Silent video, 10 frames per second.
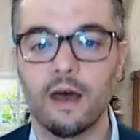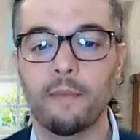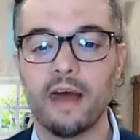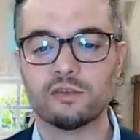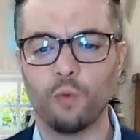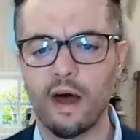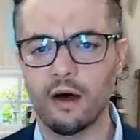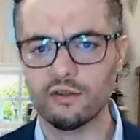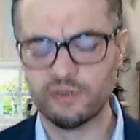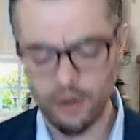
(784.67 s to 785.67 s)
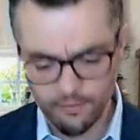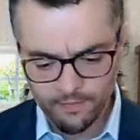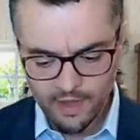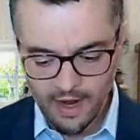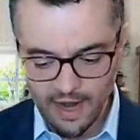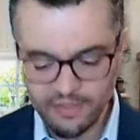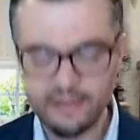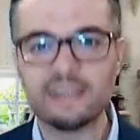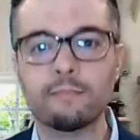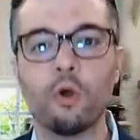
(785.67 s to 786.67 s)
as well. So I think
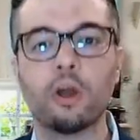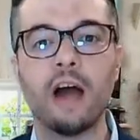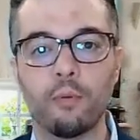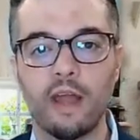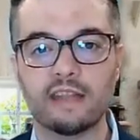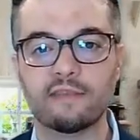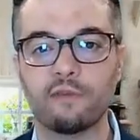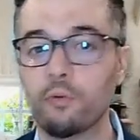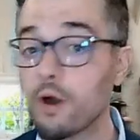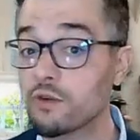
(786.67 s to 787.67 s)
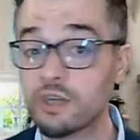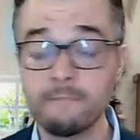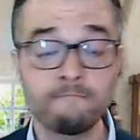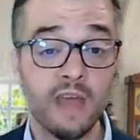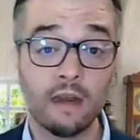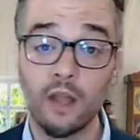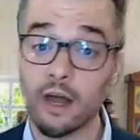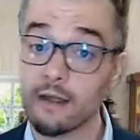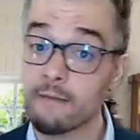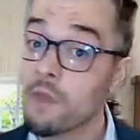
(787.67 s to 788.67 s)
that's a more comprehensive approach. And
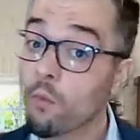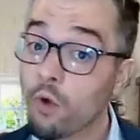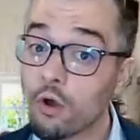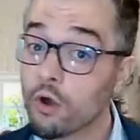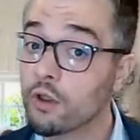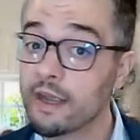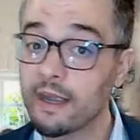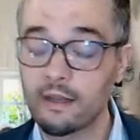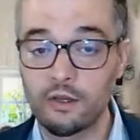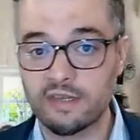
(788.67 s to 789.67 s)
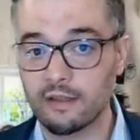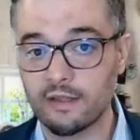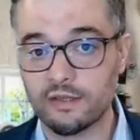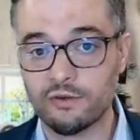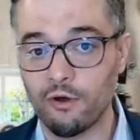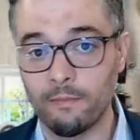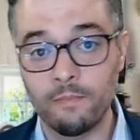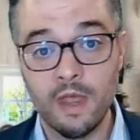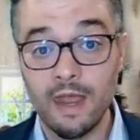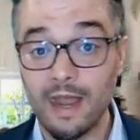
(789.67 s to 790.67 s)
look, we're early in using this term.
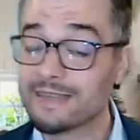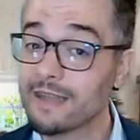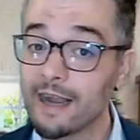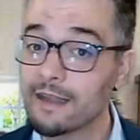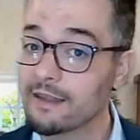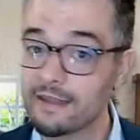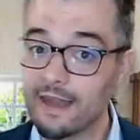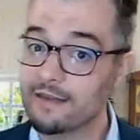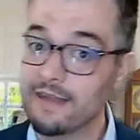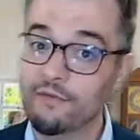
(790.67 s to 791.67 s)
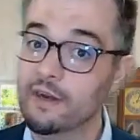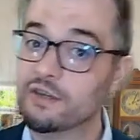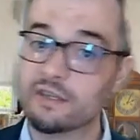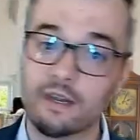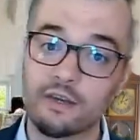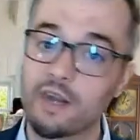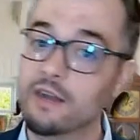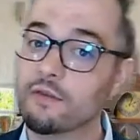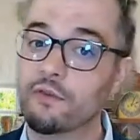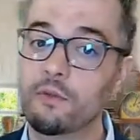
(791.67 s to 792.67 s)
It's likely that definition is going to
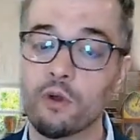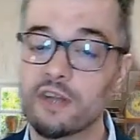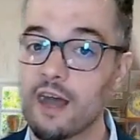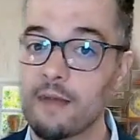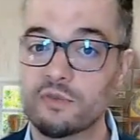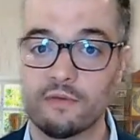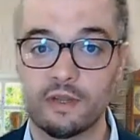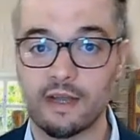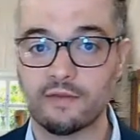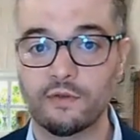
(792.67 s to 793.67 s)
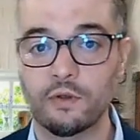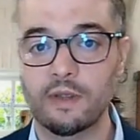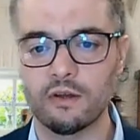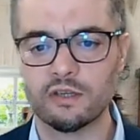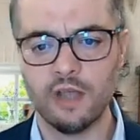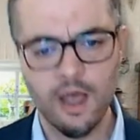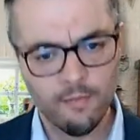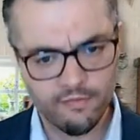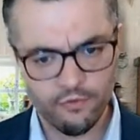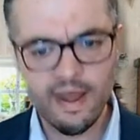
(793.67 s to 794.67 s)
change a few more times over the next few years.
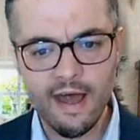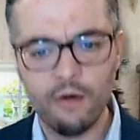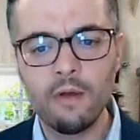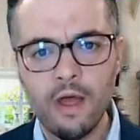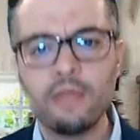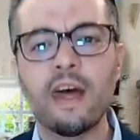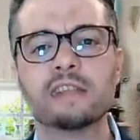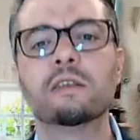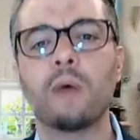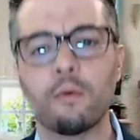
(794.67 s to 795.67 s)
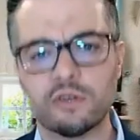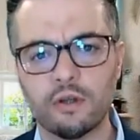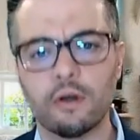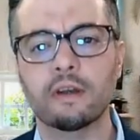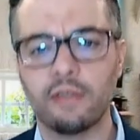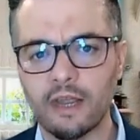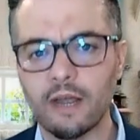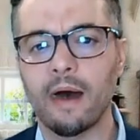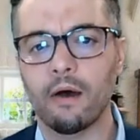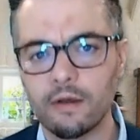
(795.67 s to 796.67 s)
But for now, that's the way we're starting to think
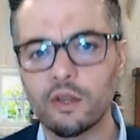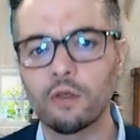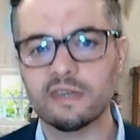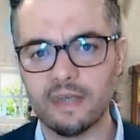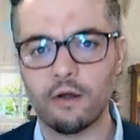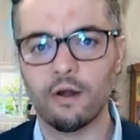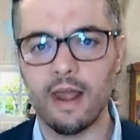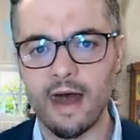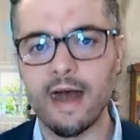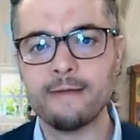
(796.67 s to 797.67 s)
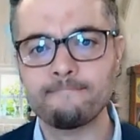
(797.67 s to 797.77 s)
about human-centered AI.